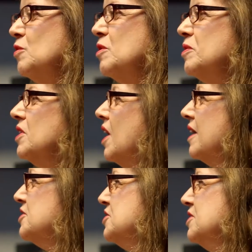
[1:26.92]
It will
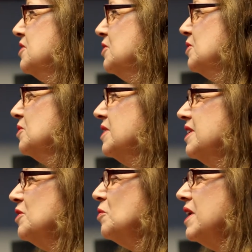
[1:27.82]
belong to you
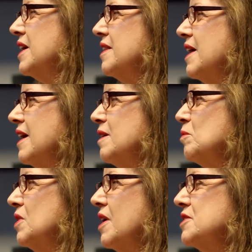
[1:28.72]
in a way that
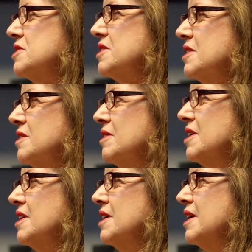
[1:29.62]
it belongs to
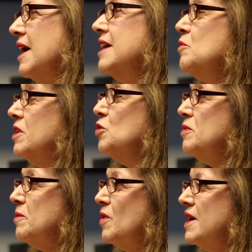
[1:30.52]
anyone who
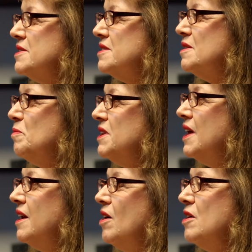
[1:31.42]
memorizes it, but
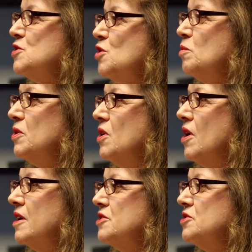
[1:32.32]
that it also
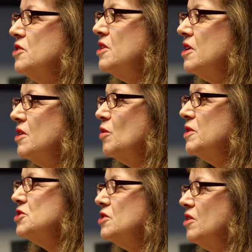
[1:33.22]
belonged to the
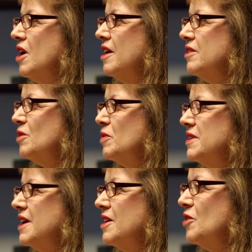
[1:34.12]
original author
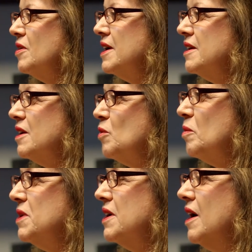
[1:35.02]
when they created it,
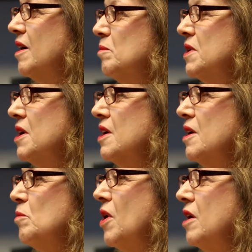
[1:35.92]
will become
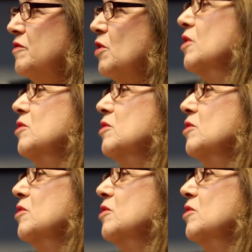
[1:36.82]
part of your